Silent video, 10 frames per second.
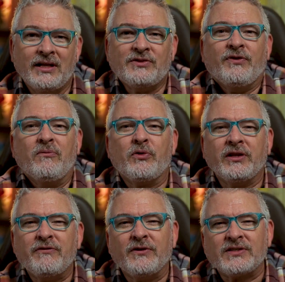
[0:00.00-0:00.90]
Now, this film
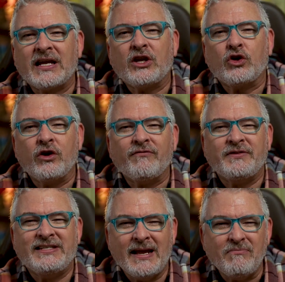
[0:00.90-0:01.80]
really feels like it could
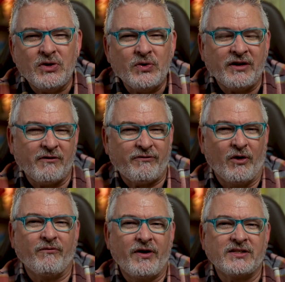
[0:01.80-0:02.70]
have debuted at a
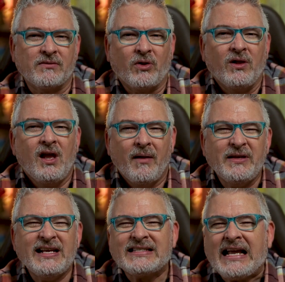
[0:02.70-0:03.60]
film festival. I
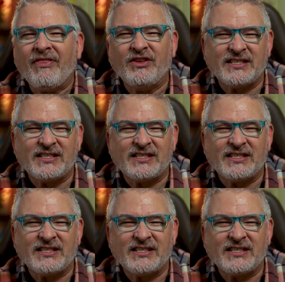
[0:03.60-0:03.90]
mean, it's got